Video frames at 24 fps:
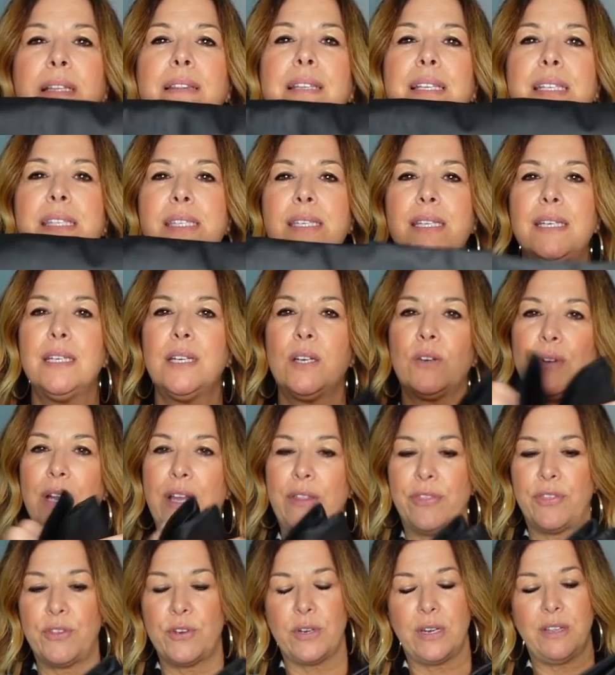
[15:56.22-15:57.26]
list it
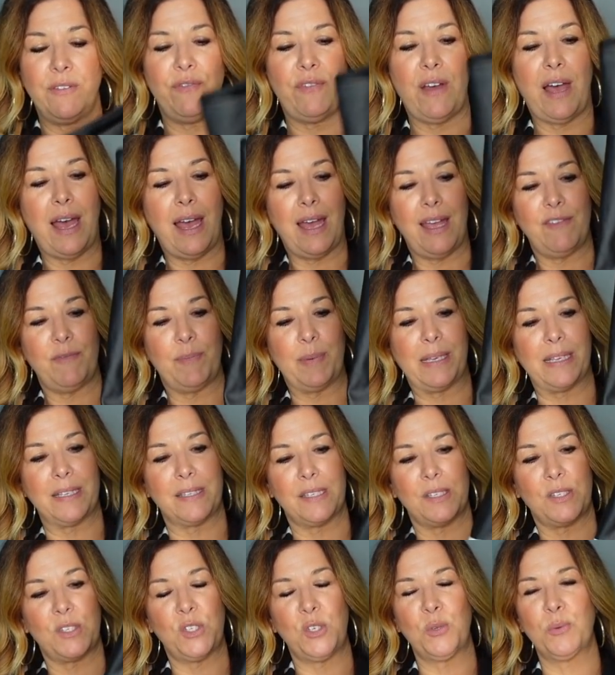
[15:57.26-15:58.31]
around thirty-five because
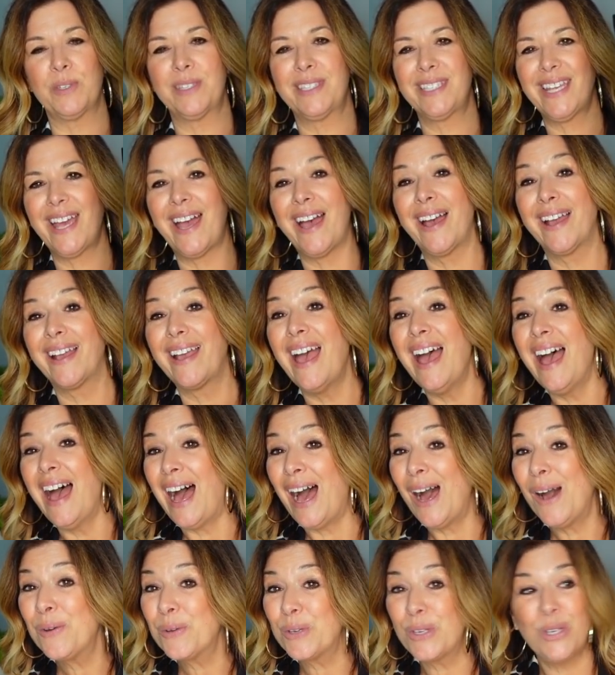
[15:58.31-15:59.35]
it's new with tag.
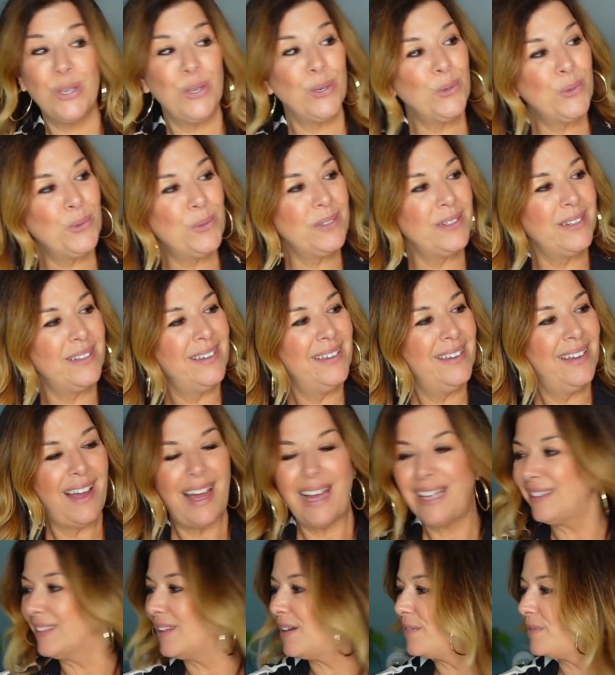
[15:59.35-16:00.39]
How cute.
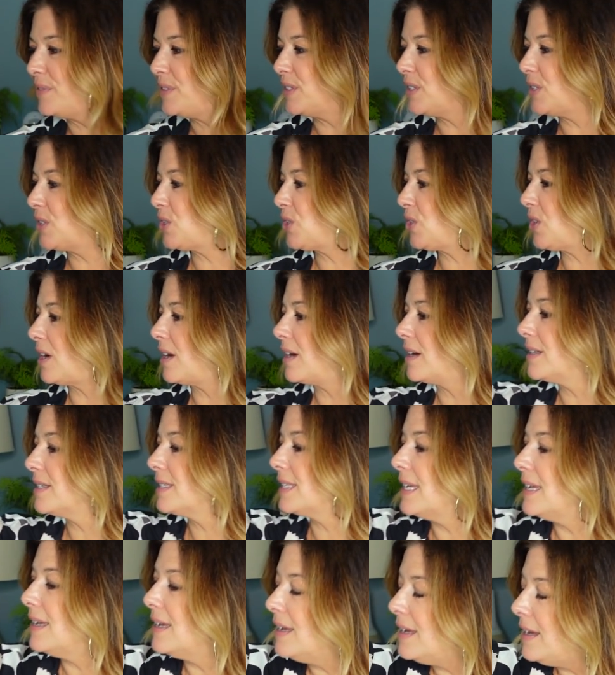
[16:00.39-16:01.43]
I loved the
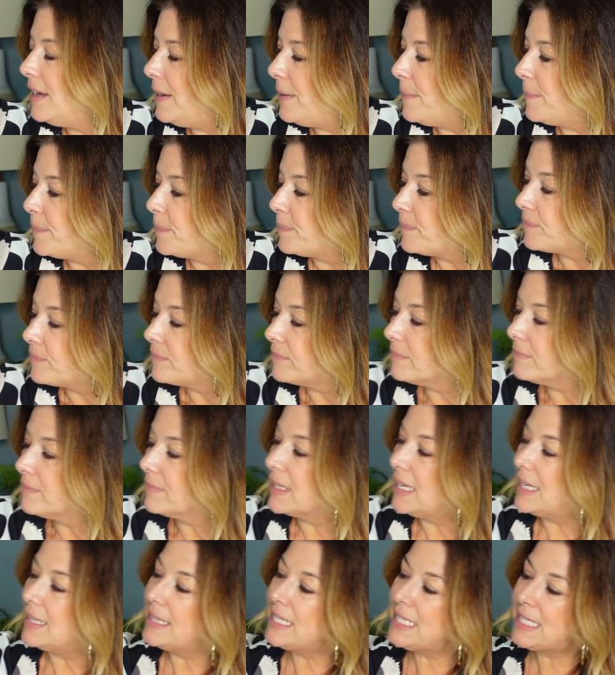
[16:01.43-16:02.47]
stars.
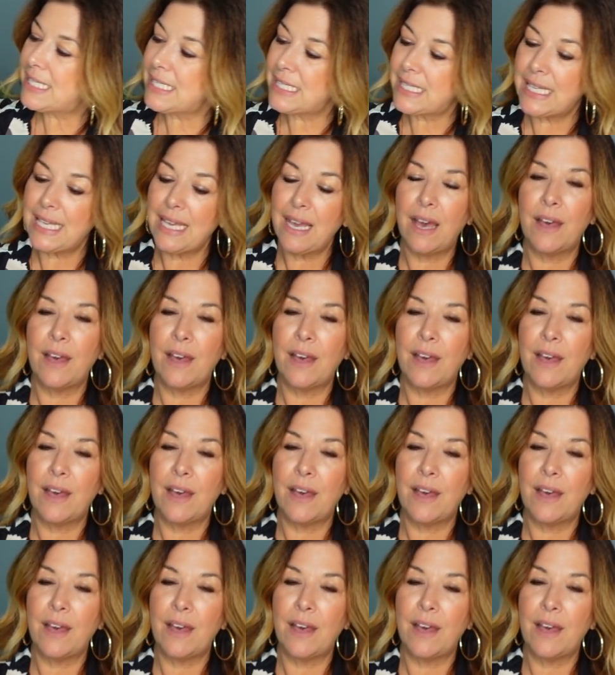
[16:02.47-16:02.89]
This is the